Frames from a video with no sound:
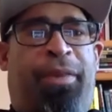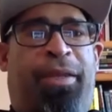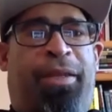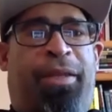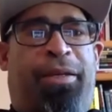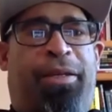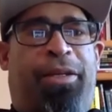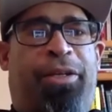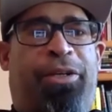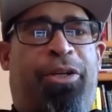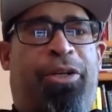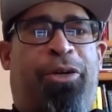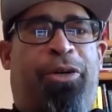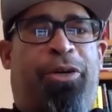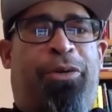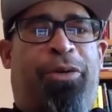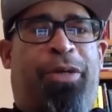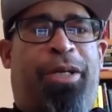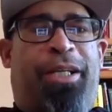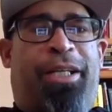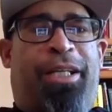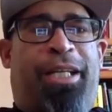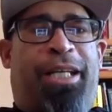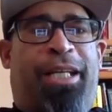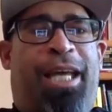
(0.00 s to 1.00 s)
You know,
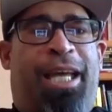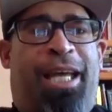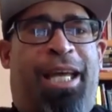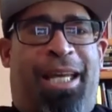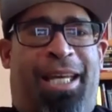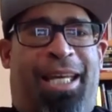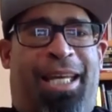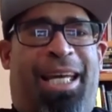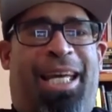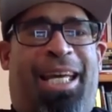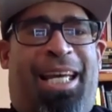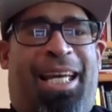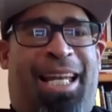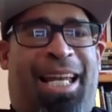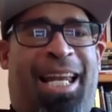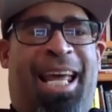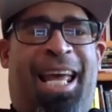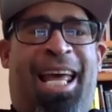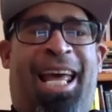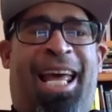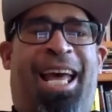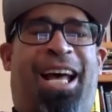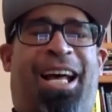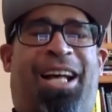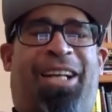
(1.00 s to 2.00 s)
mm-hmm. and
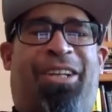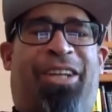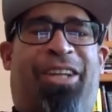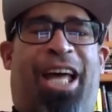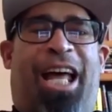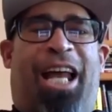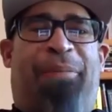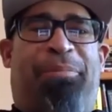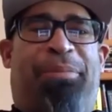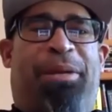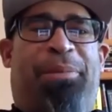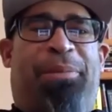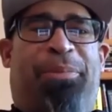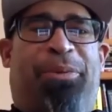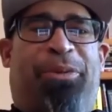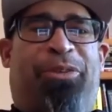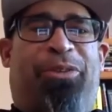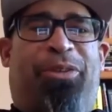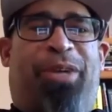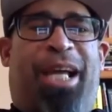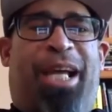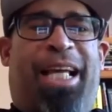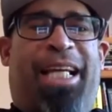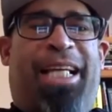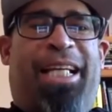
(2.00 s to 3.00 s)
a lot of people
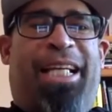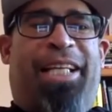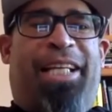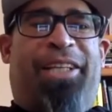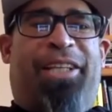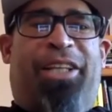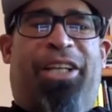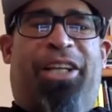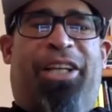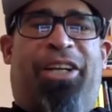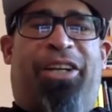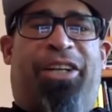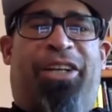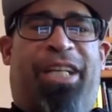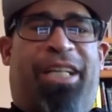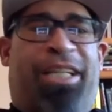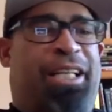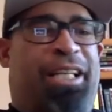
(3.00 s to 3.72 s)
try and get there.